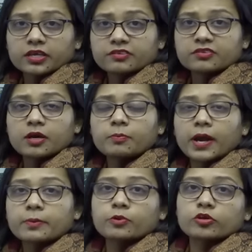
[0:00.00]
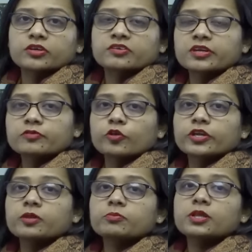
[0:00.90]
is the byproducts that
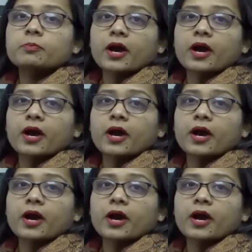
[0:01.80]
what can be the